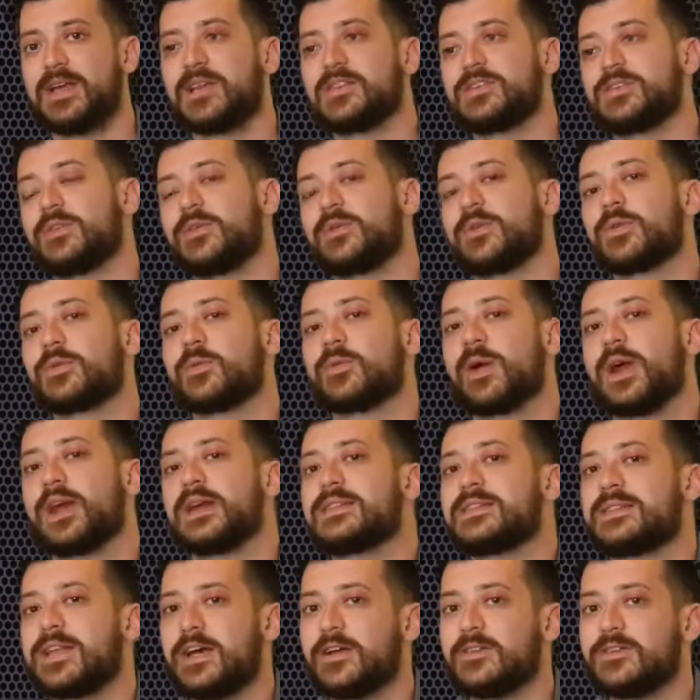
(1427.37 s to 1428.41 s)
So you wanna
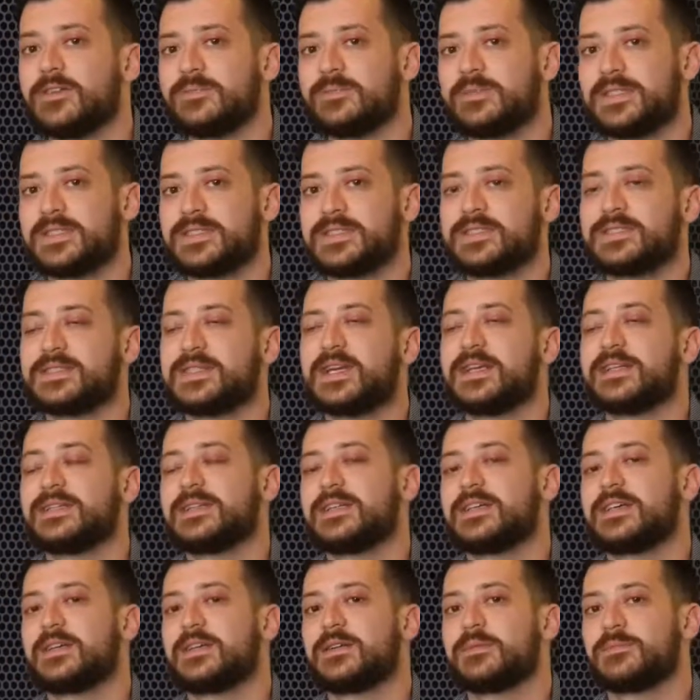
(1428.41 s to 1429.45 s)
write down your business
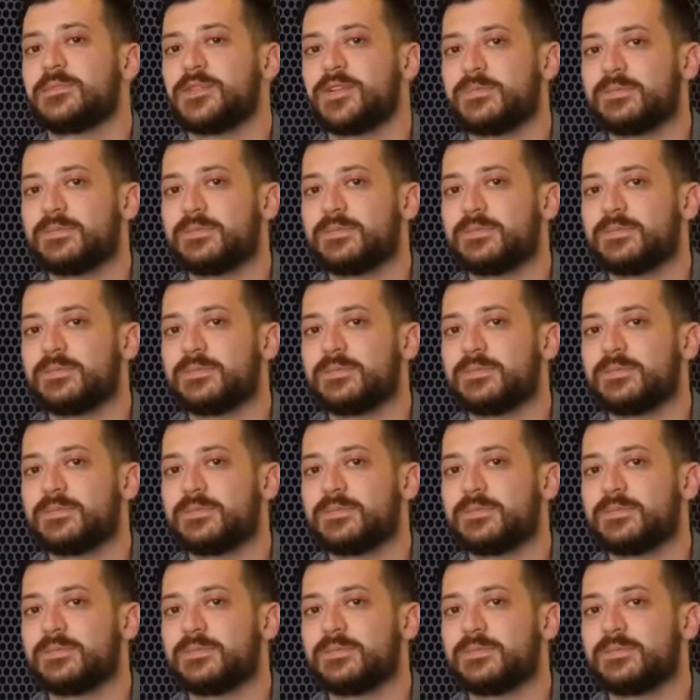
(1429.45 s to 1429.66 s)
idea,